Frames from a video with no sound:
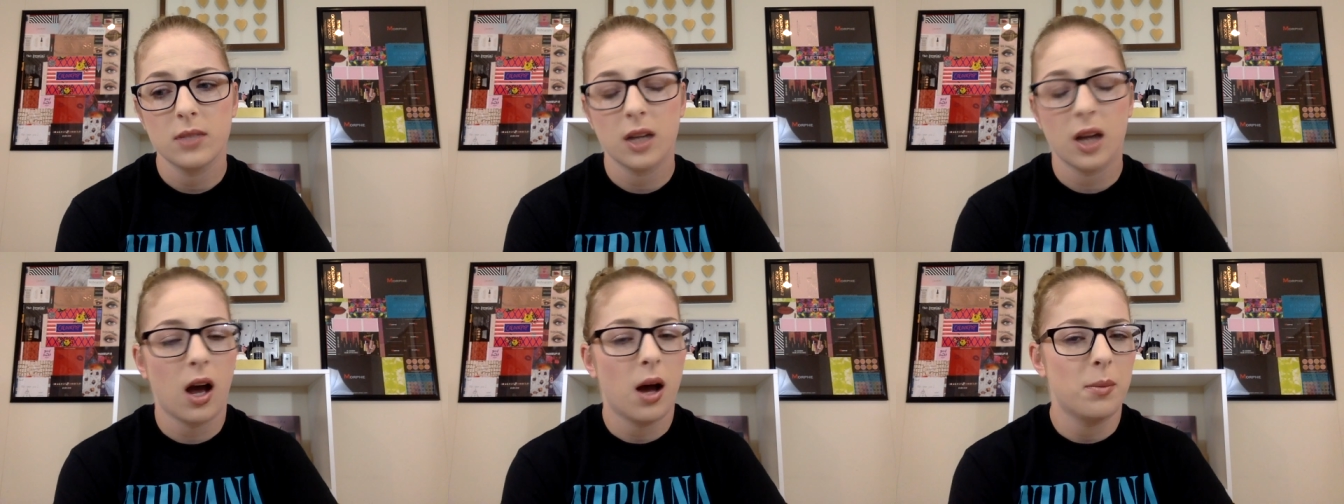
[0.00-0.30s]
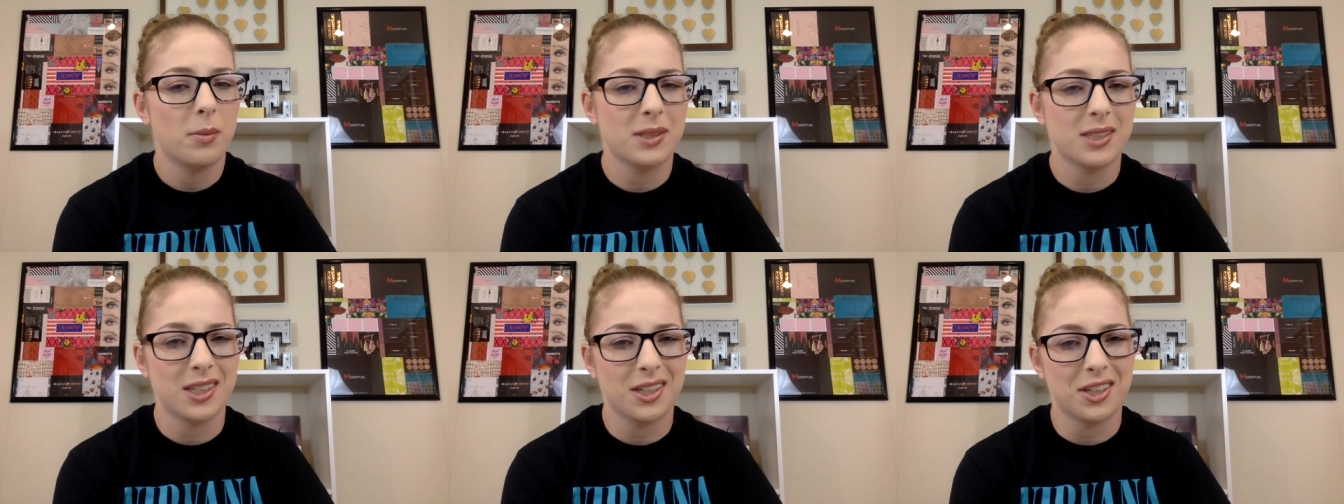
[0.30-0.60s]

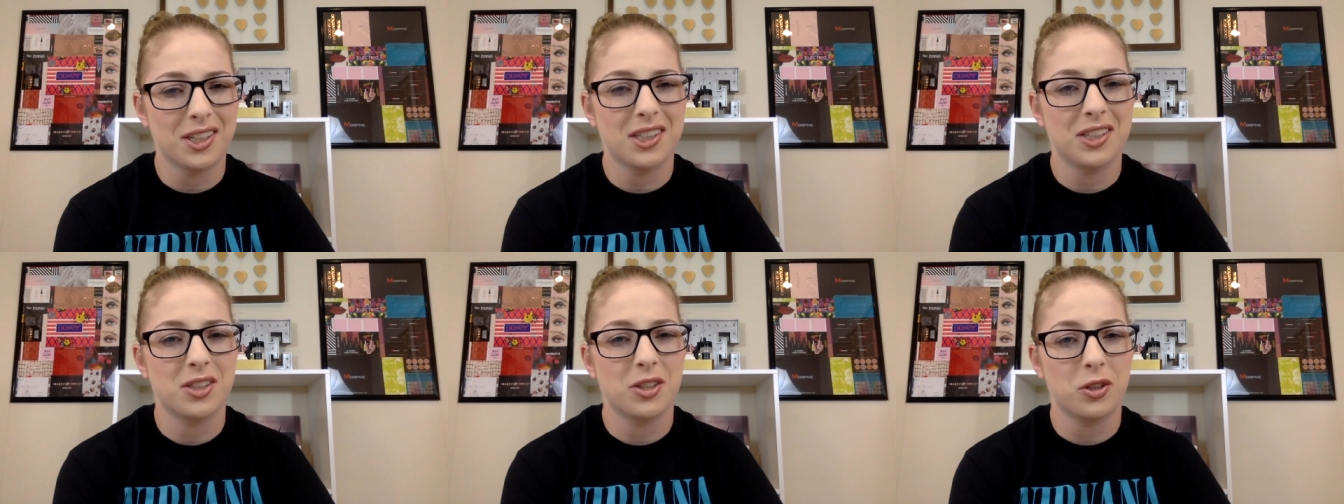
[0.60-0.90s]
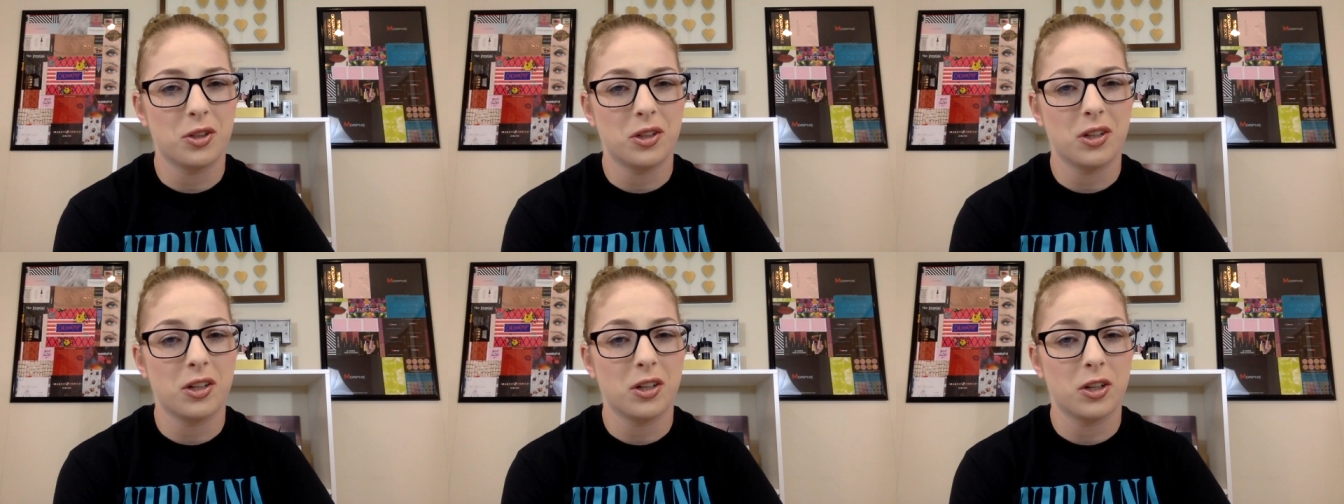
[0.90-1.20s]
commissary so
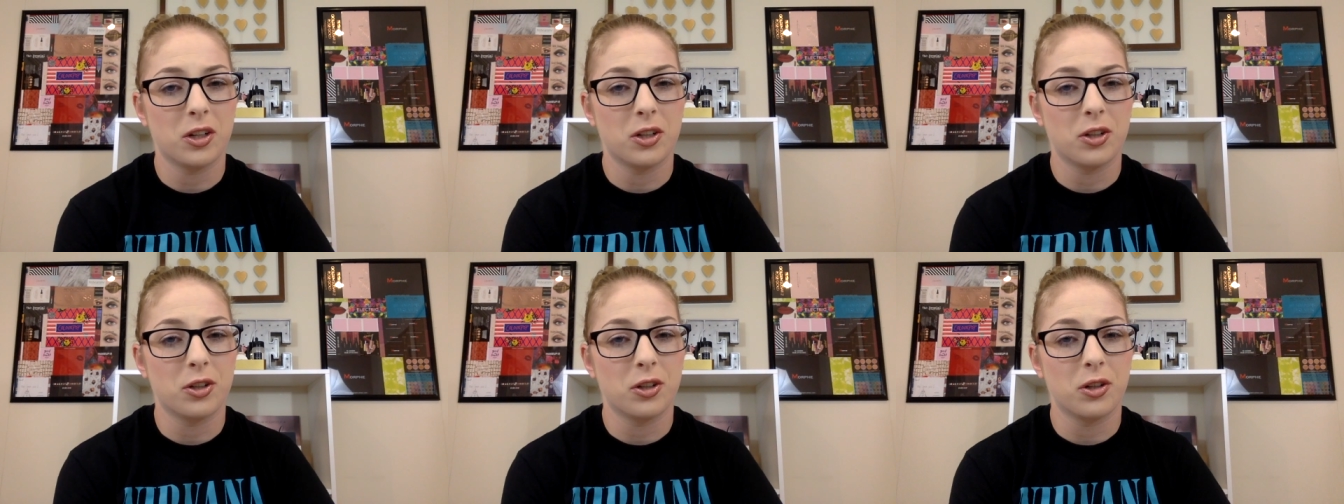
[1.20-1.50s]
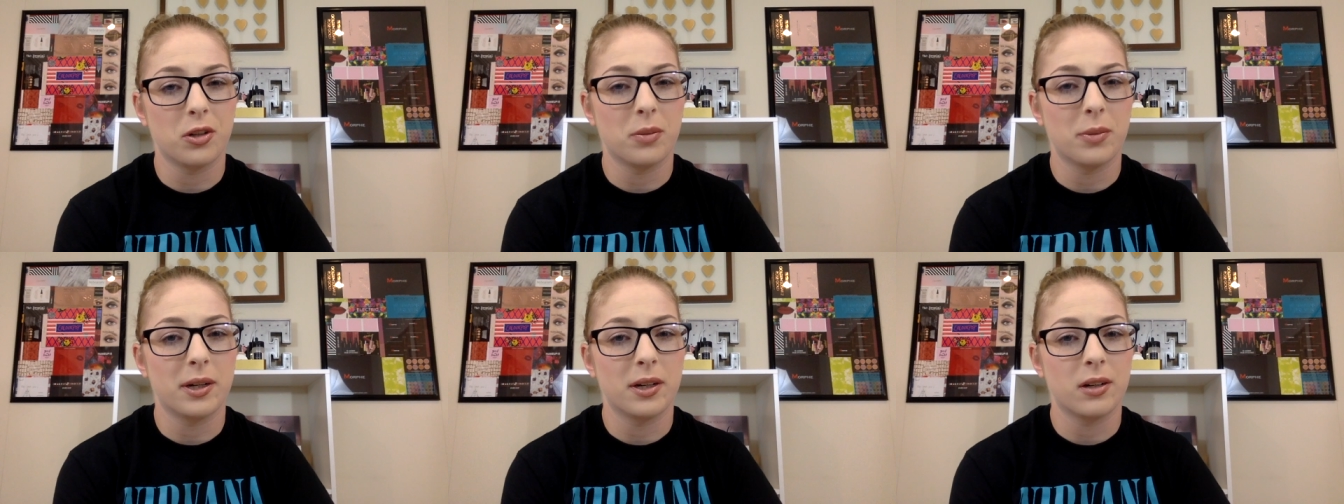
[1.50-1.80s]
you can cook your
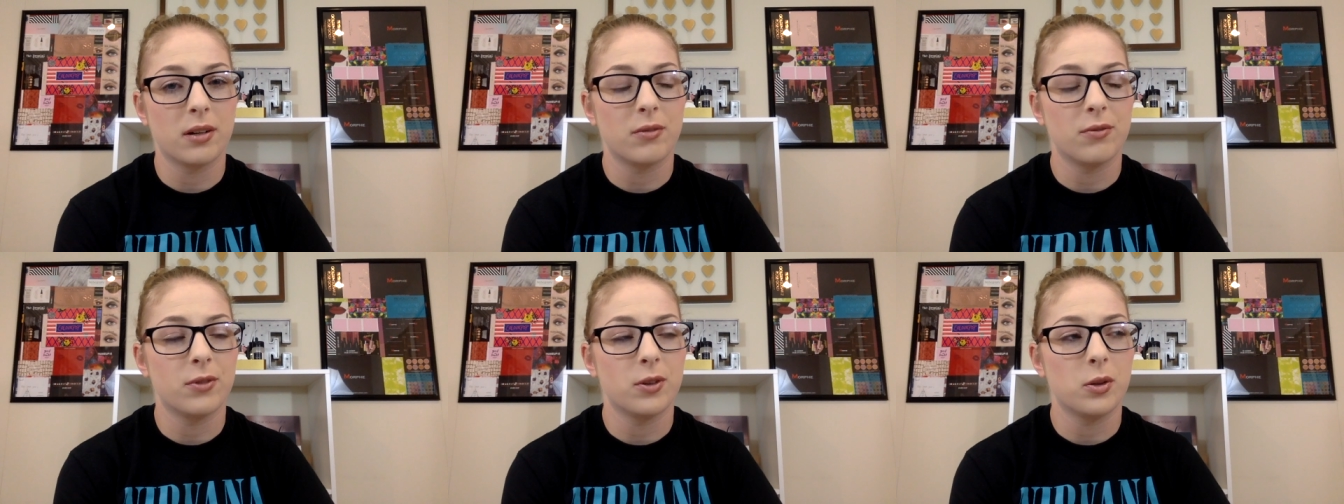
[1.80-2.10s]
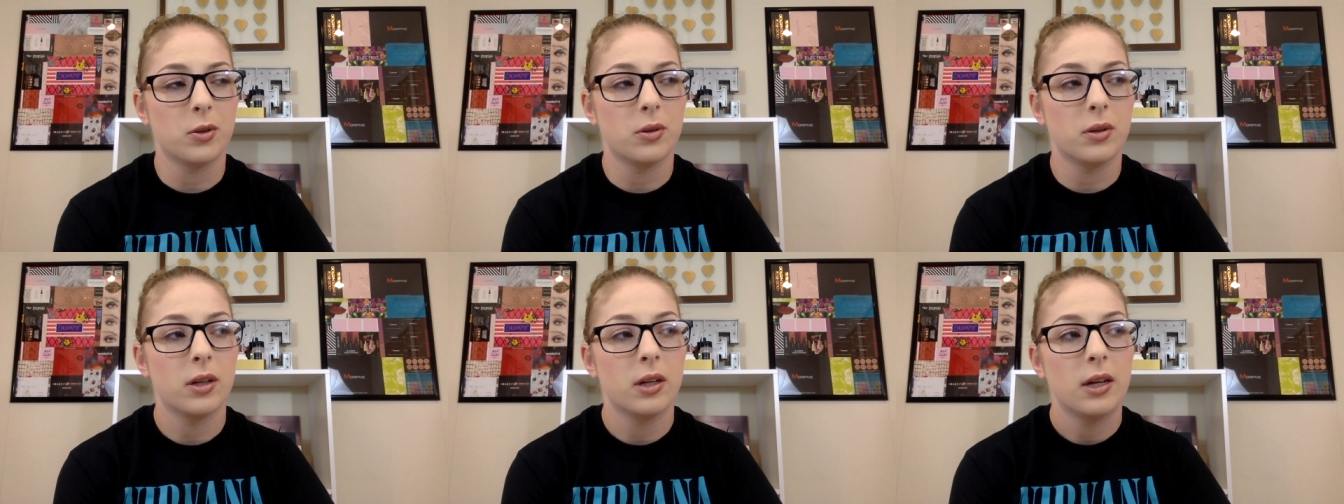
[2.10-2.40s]
own American
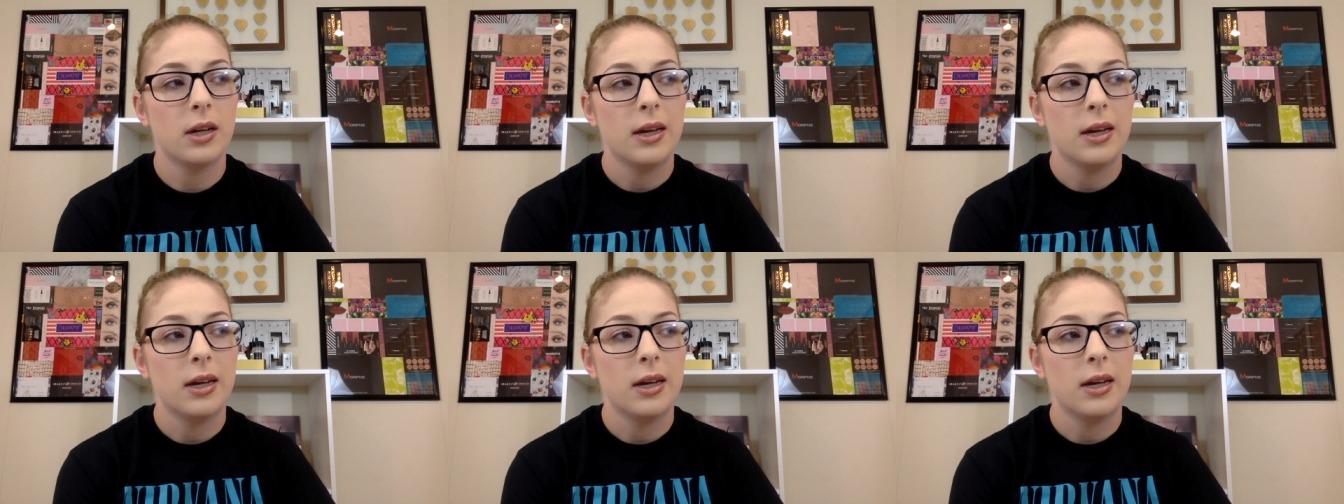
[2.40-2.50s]
food.